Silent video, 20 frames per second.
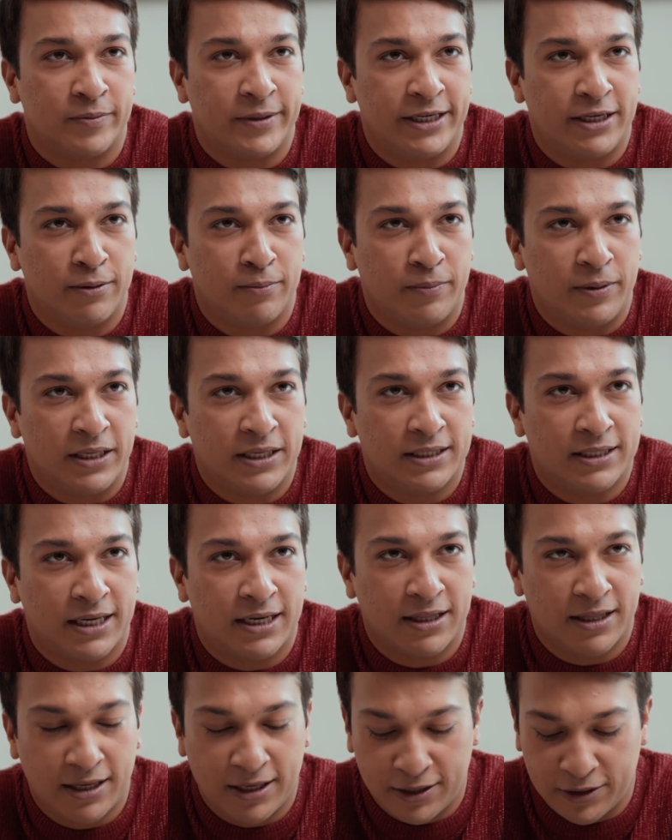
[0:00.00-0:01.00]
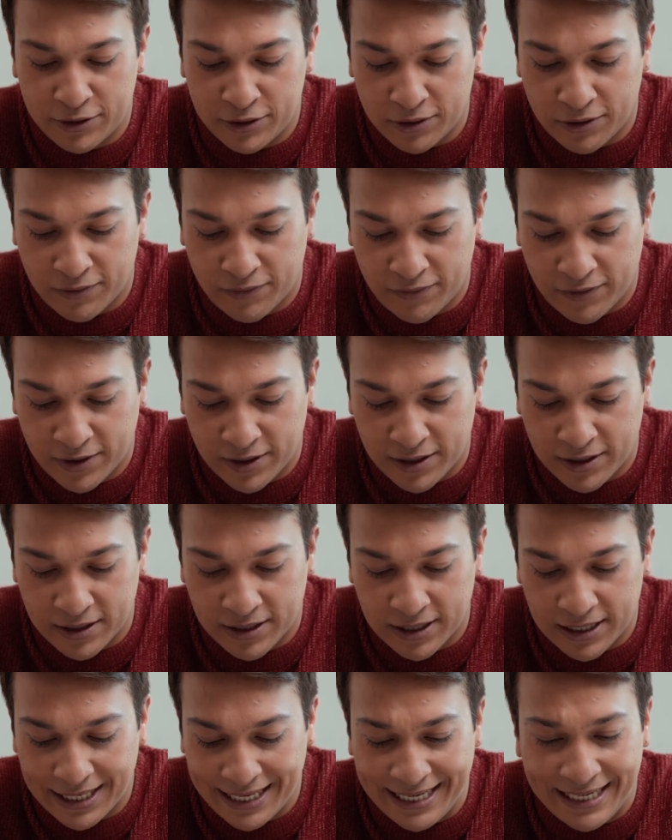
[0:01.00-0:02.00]
meter peaks at the age of
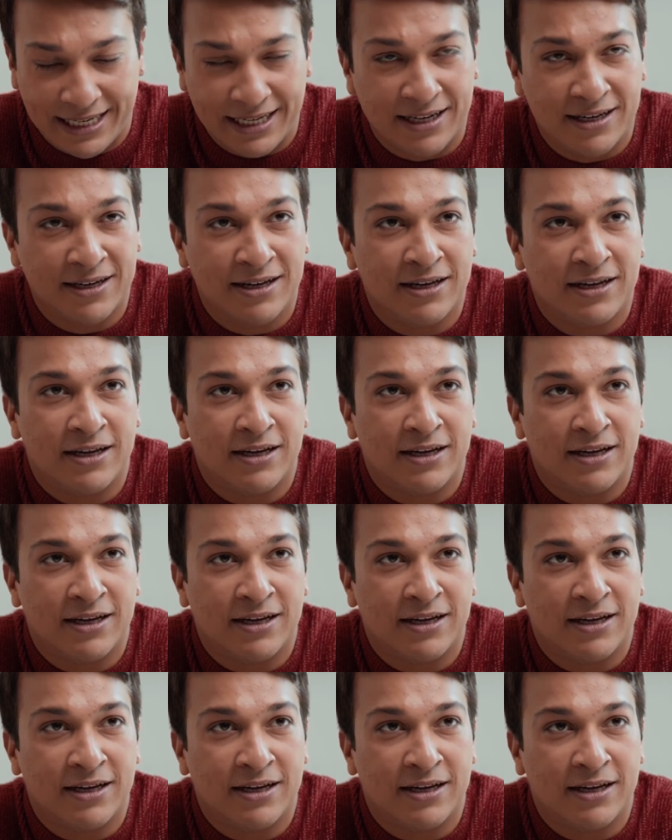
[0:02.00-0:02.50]
18.